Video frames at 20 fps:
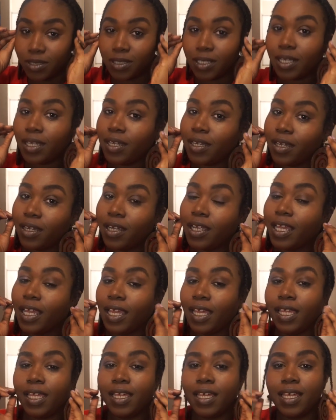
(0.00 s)
later
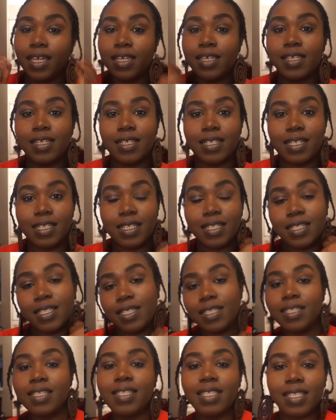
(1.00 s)

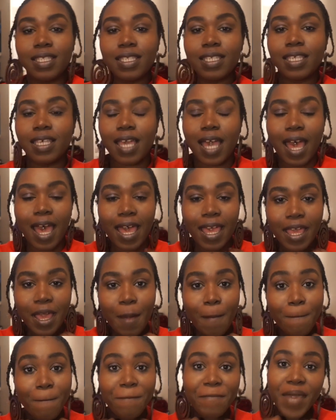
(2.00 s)
and I
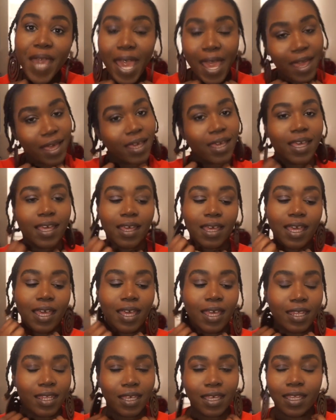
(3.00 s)
am back,
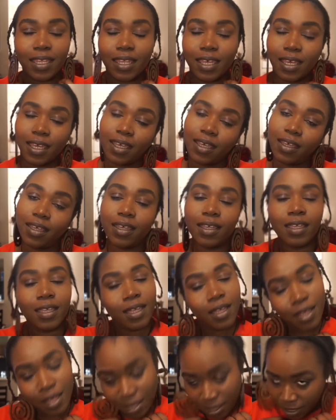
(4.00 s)
head looking like a
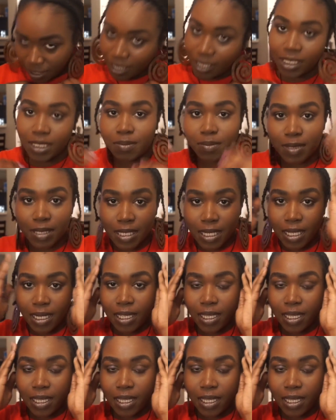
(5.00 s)
nice potato